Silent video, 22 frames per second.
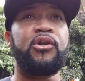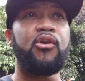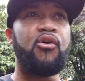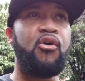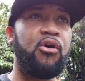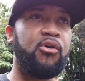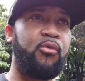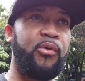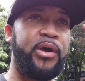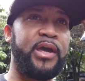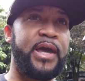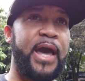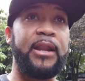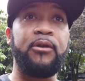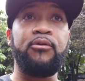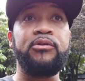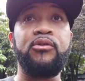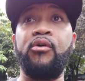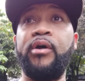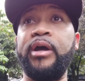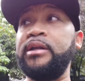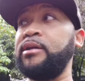you a long way. I
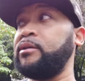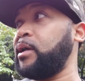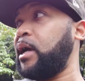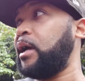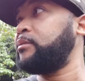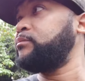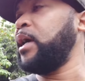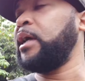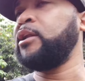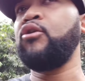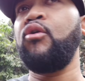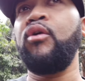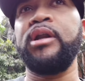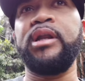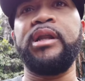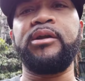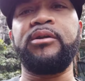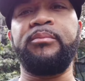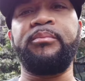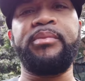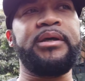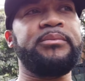don't know any, I, I know a
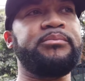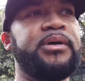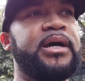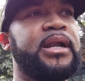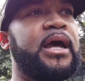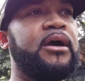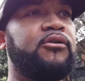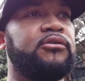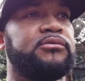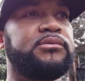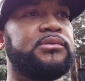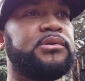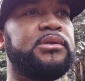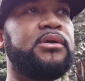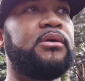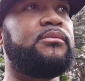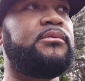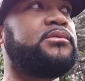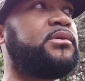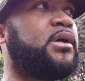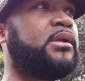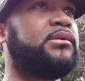little bit, but I don't, you
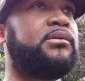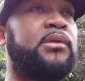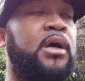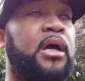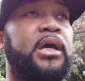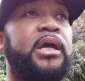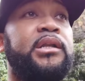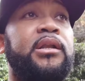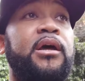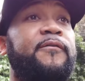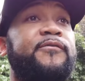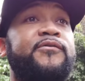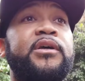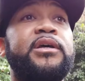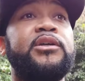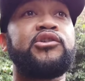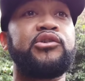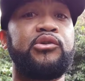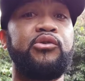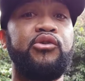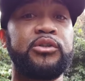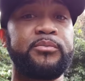know, not enough to
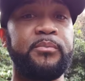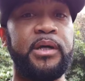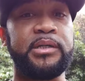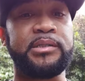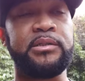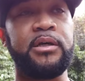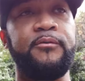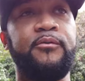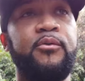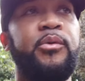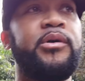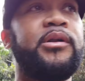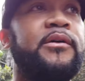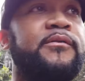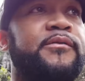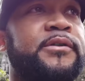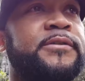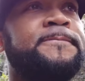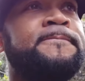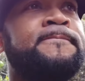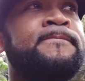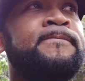introduce myself or
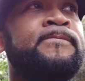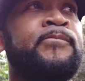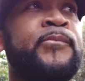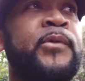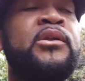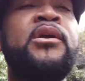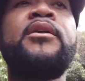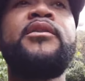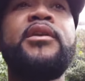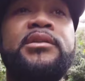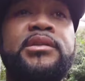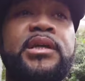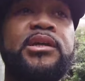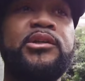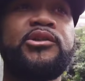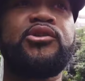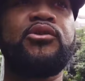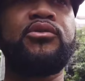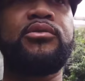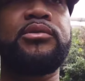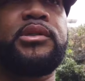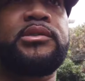whatever. Another thing
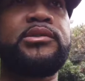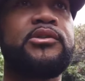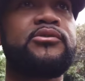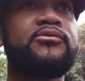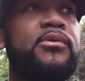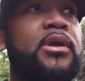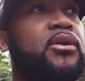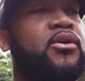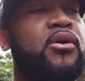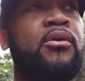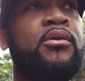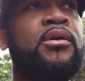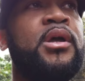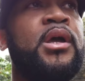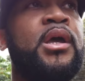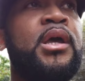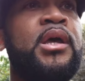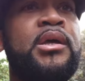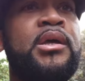too, this is, you know,